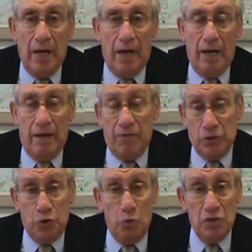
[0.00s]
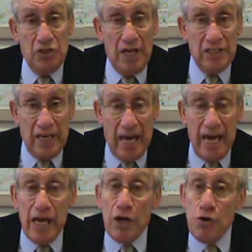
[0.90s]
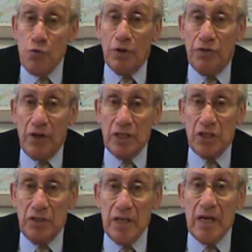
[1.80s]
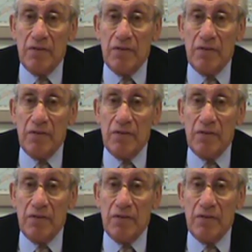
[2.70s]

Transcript: If a student says A and you really thinks a D,